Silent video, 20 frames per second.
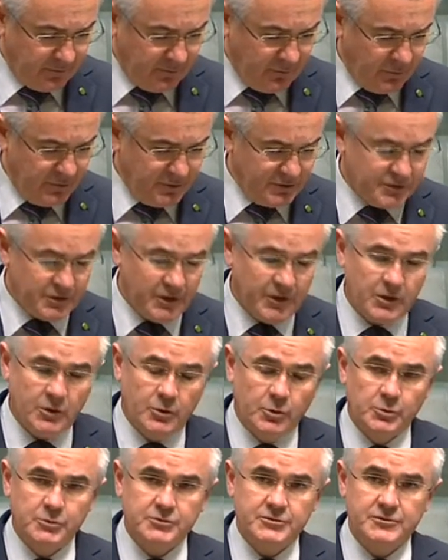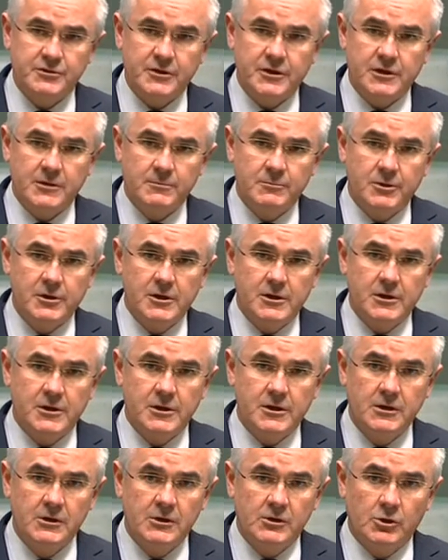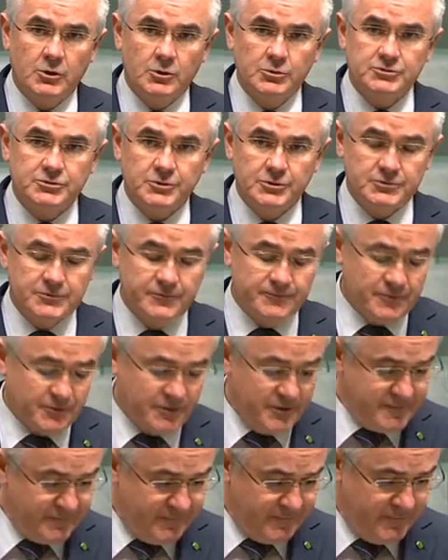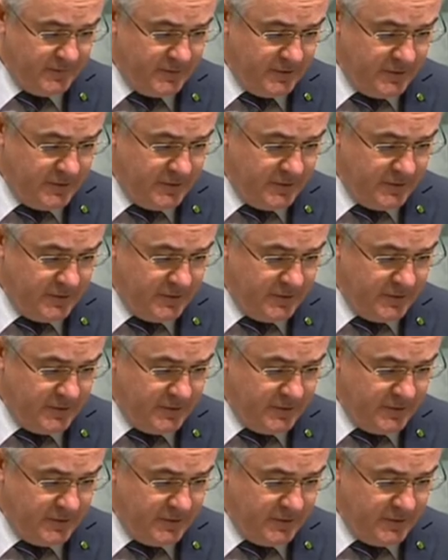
which caused the community all sorts of grief.